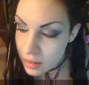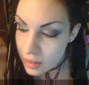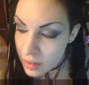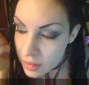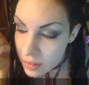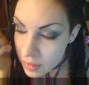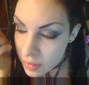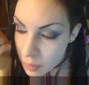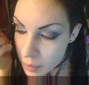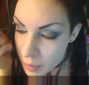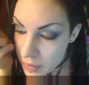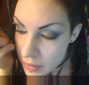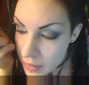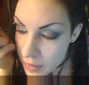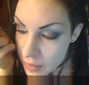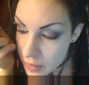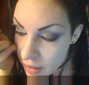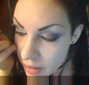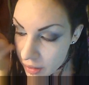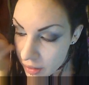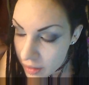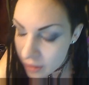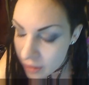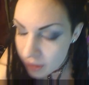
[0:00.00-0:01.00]
So
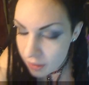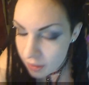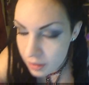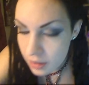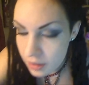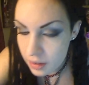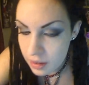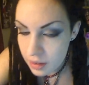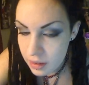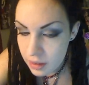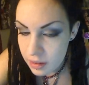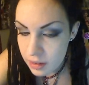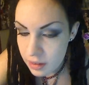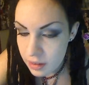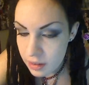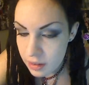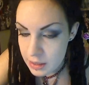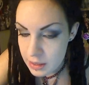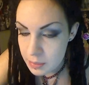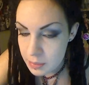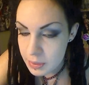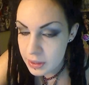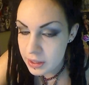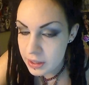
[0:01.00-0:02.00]
basically, it's
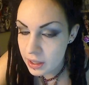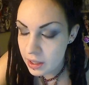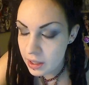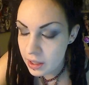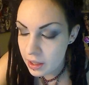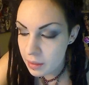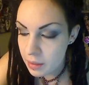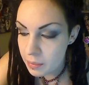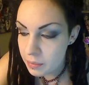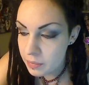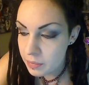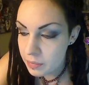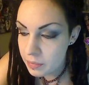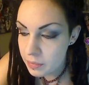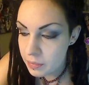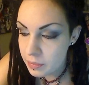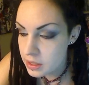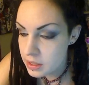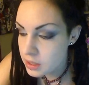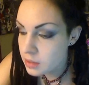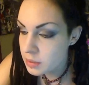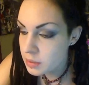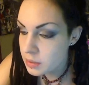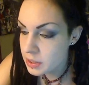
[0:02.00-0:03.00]
like building it up, just
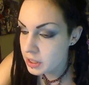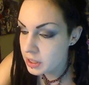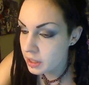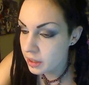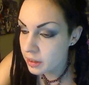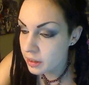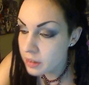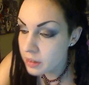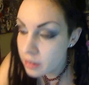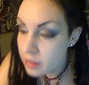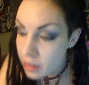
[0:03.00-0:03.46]
like mascara.